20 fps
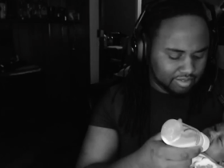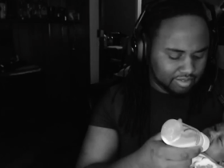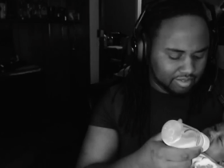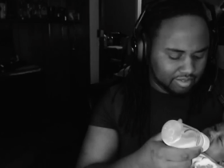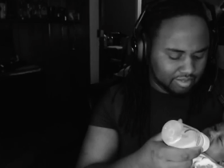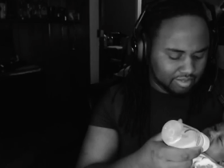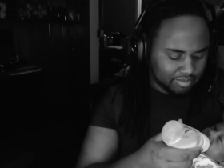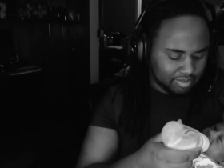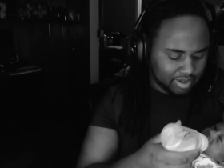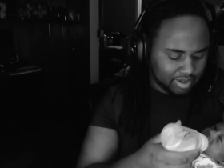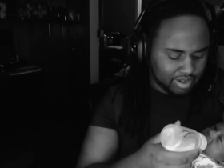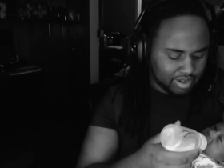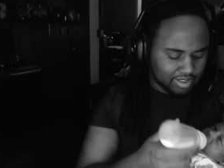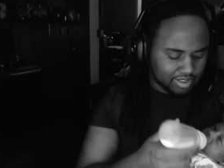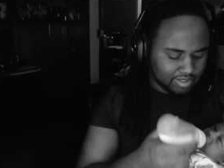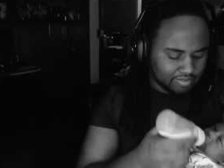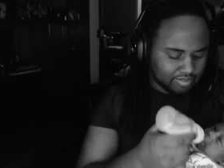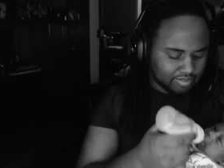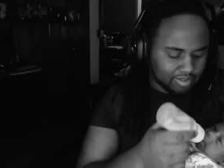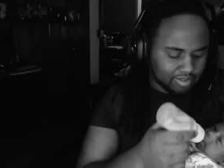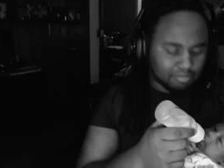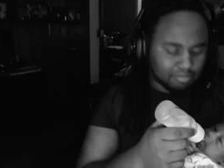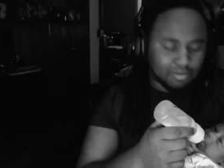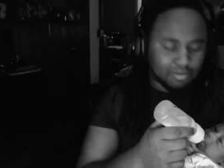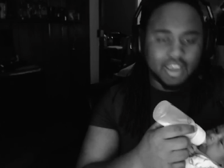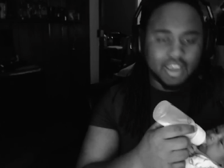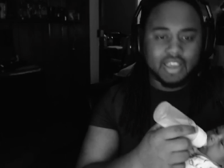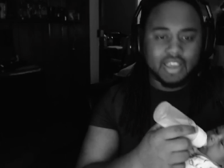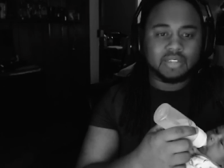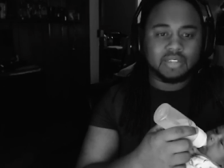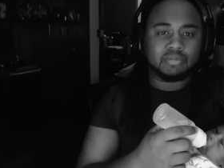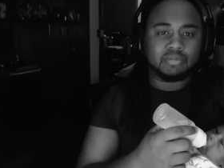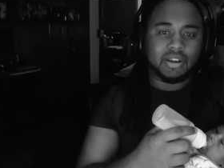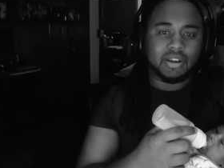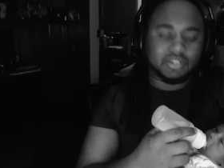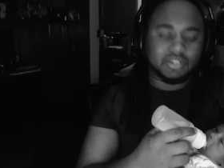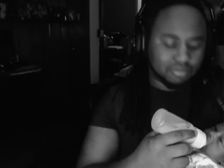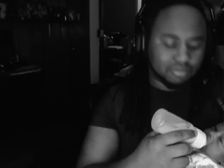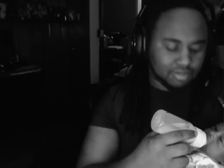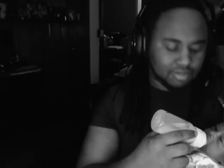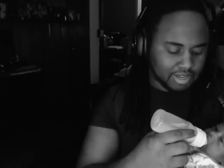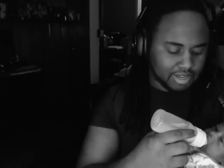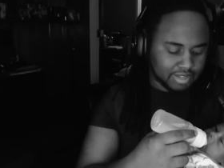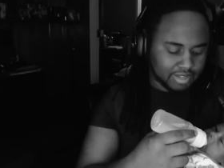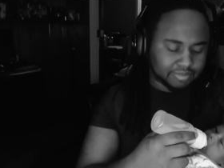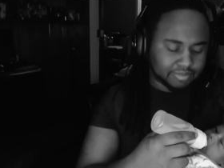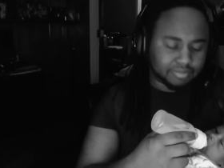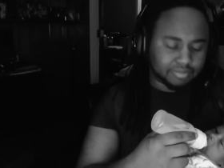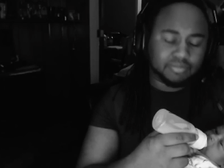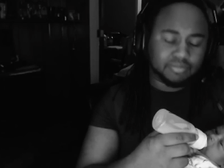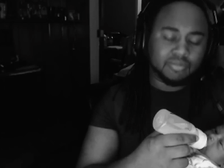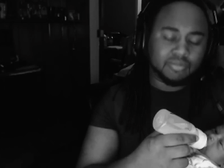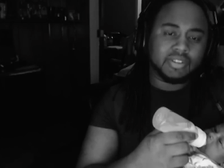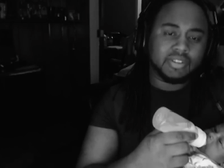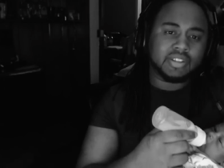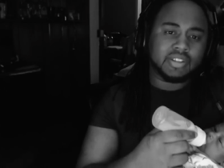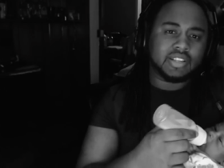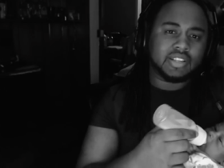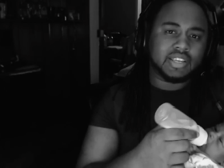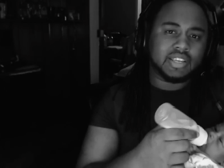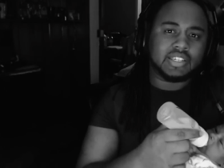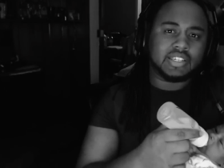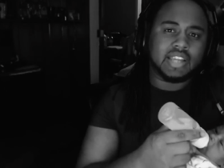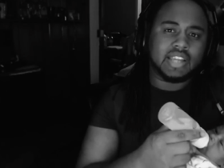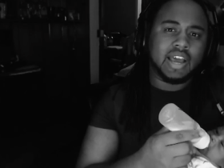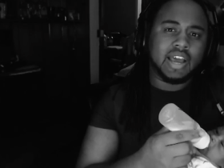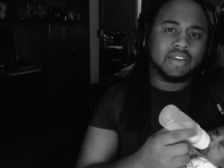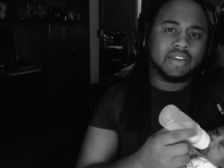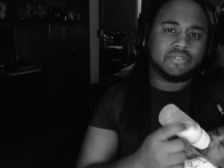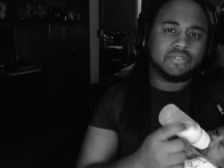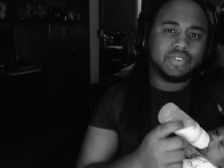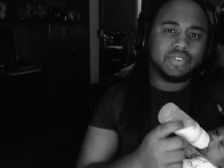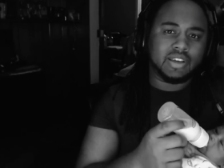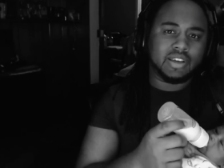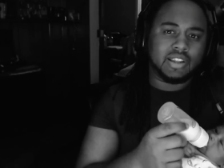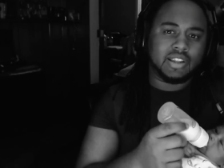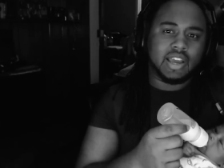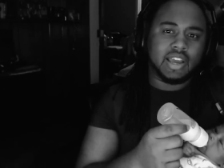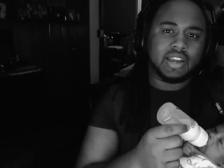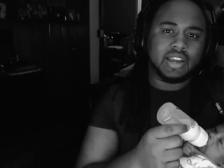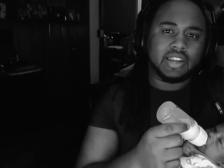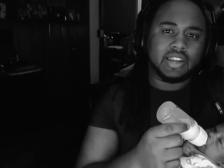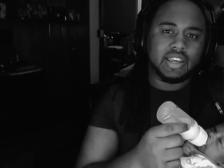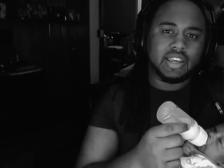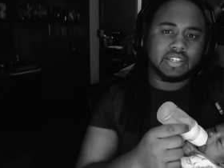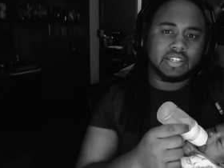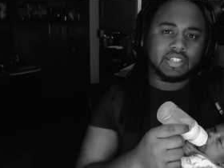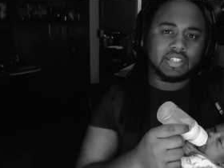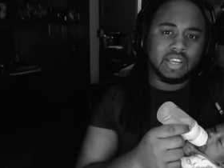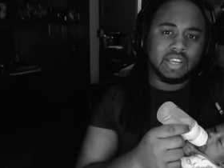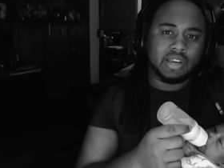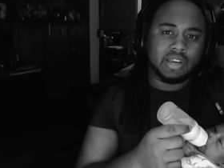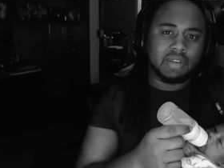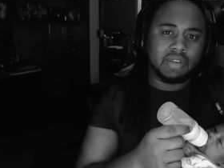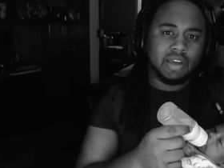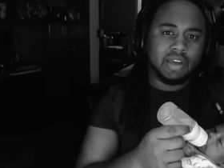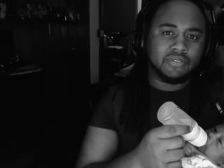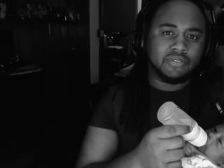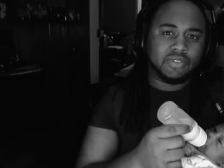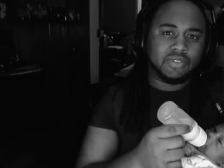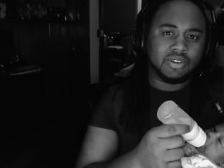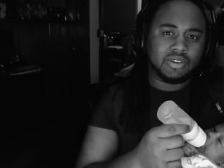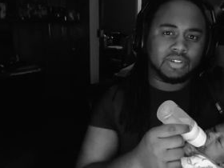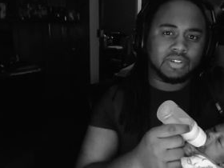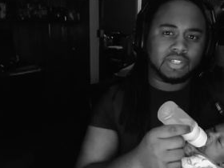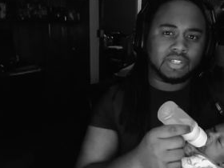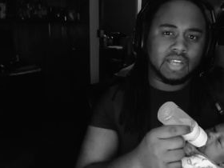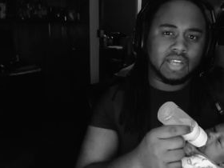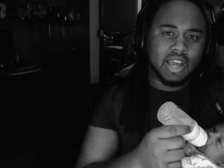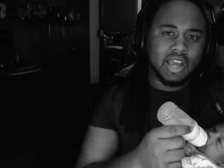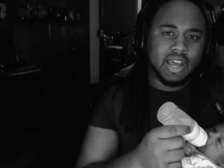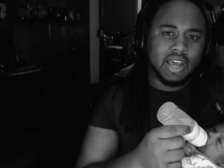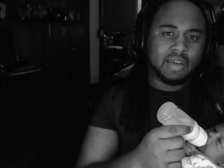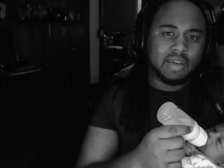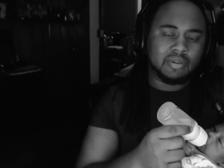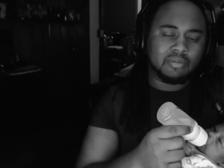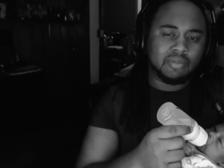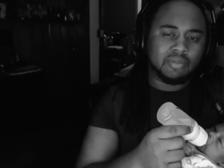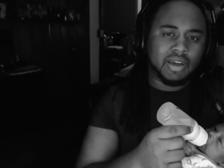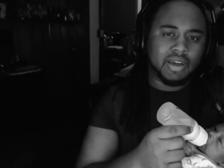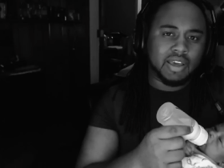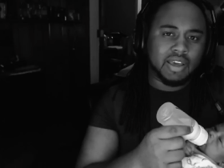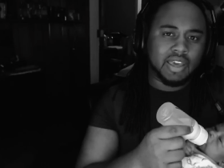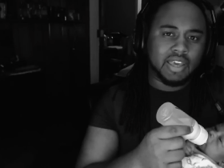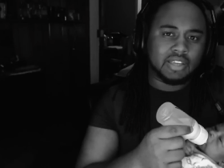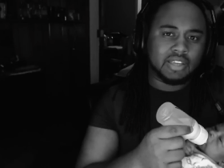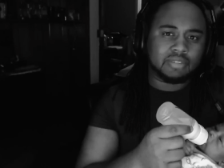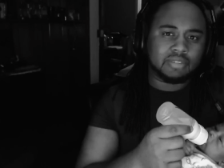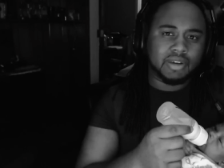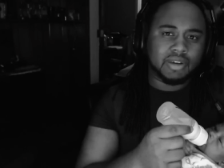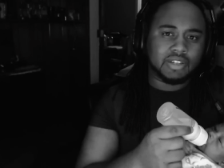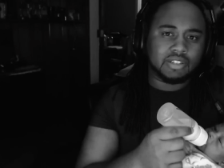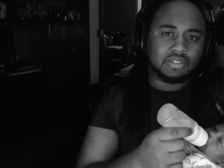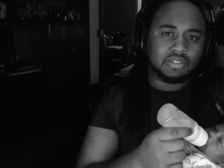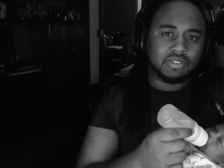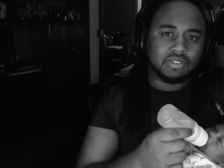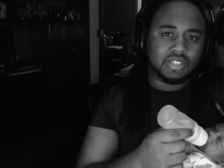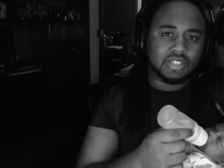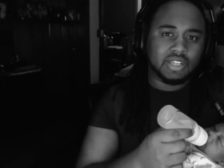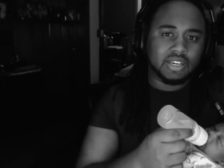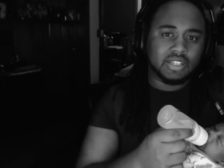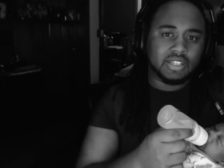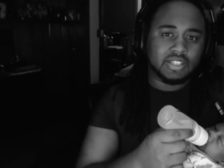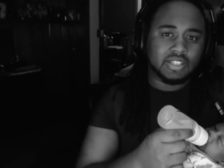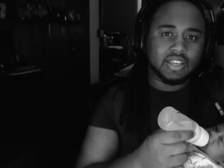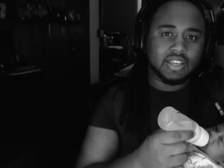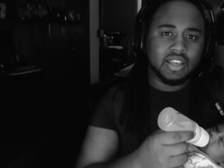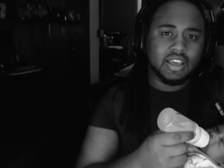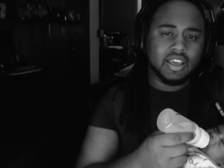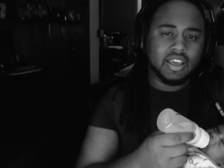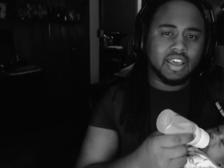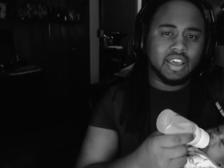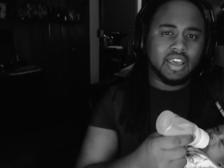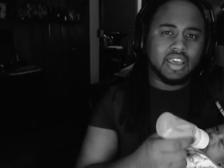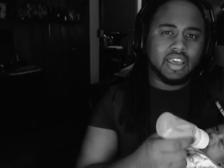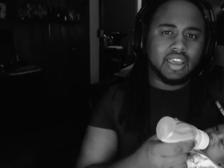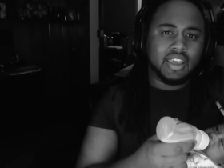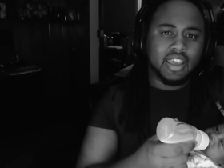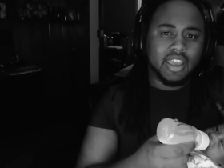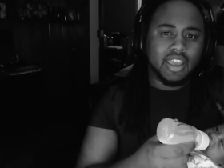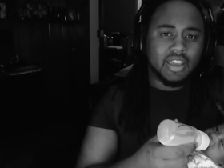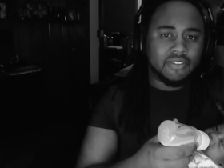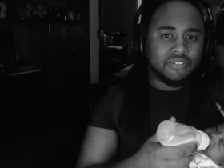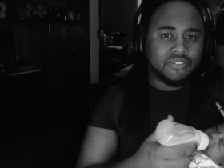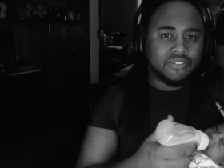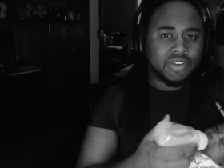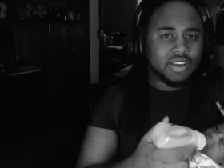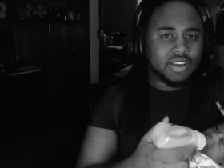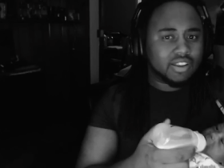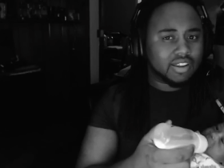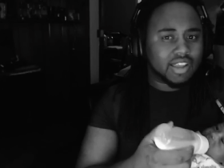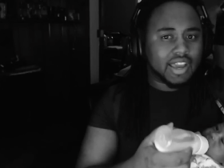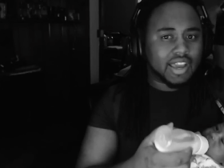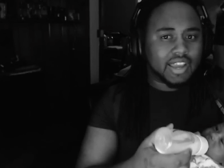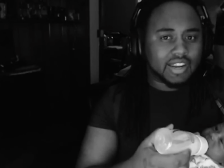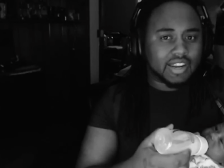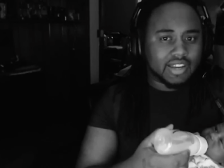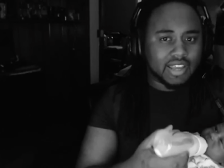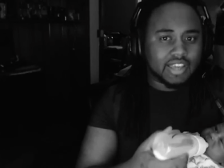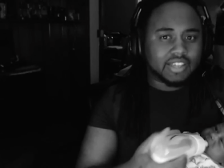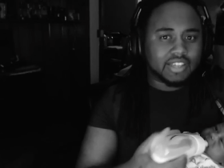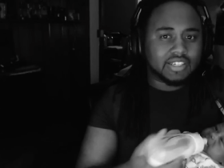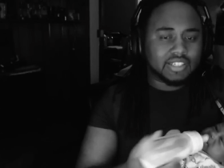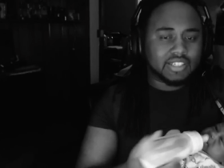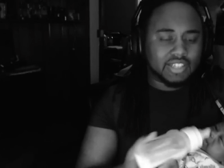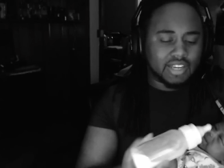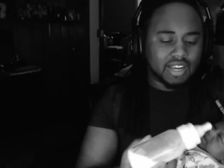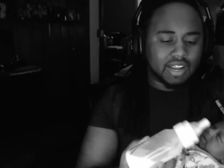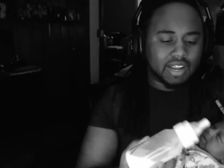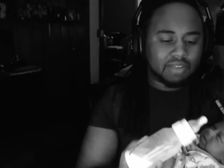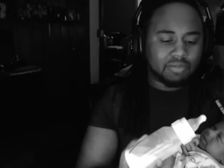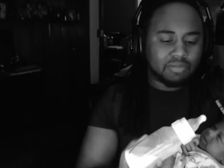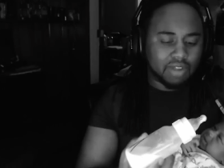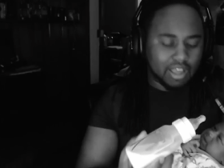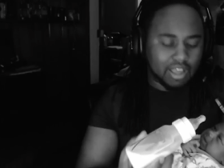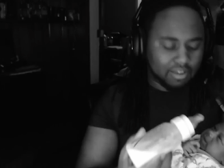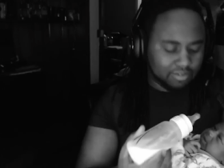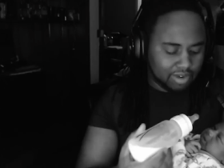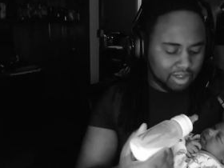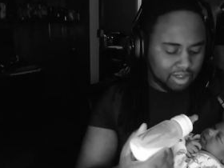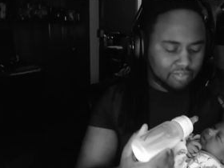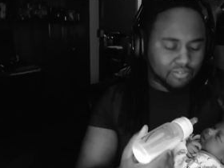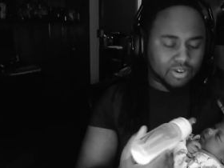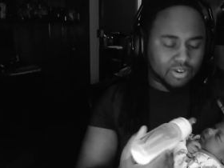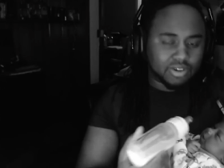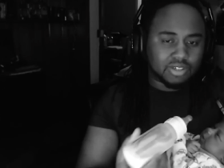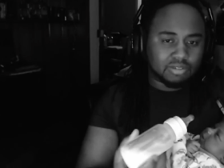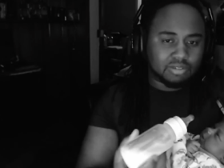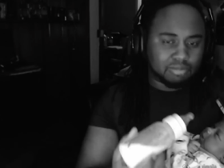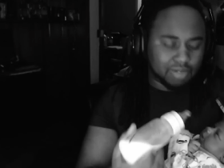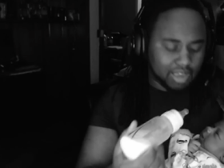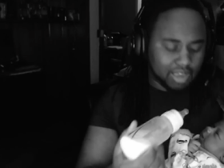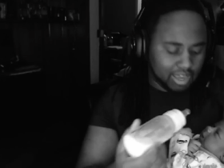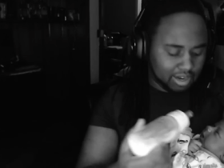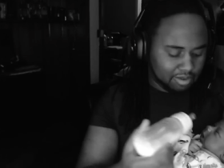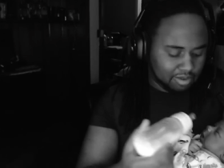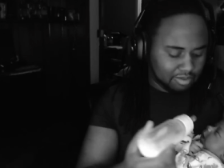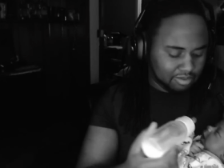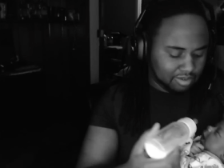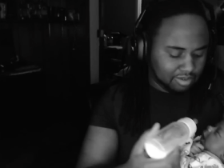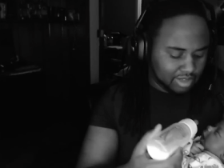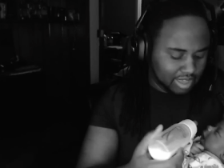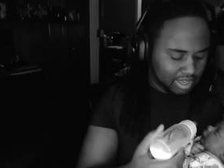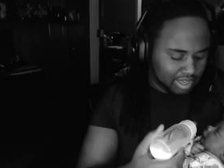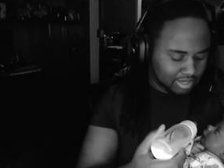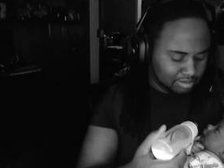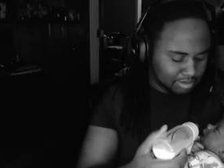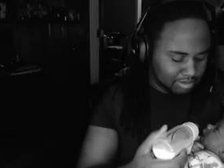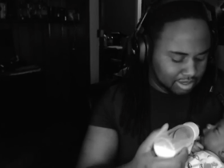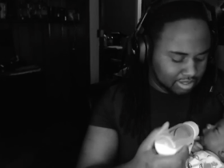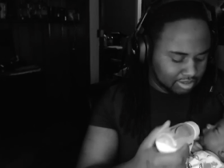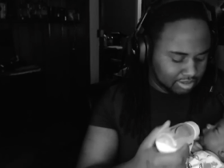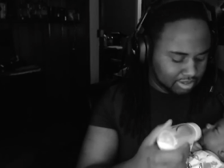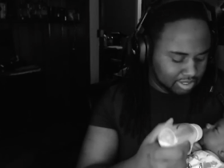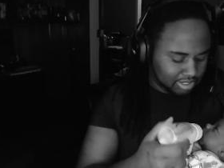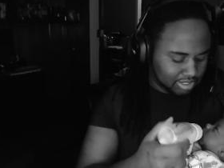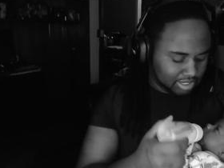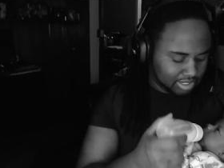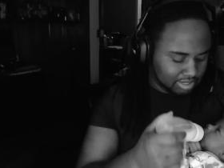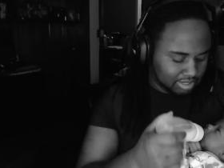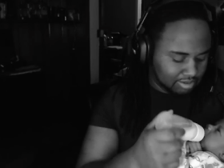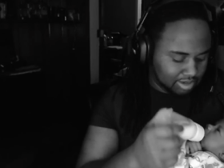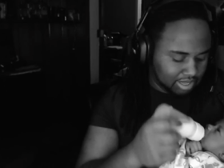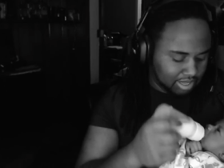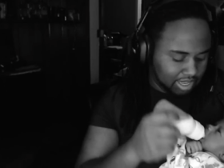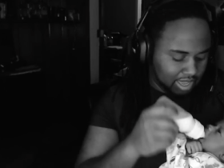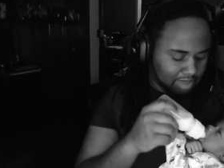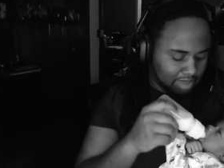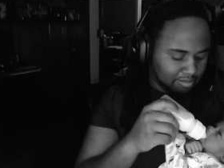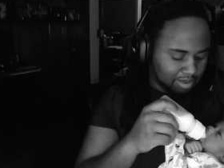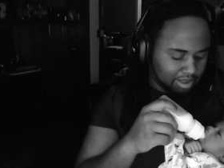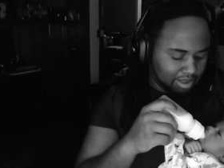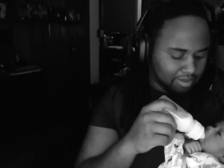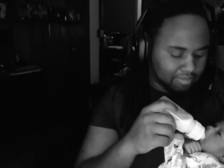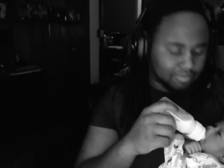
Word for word: really, my Xbox One does not feel like next gen. When I first got my Xbox 360, it felt like next gen. When I when I first played the Xbox 360 when it came out,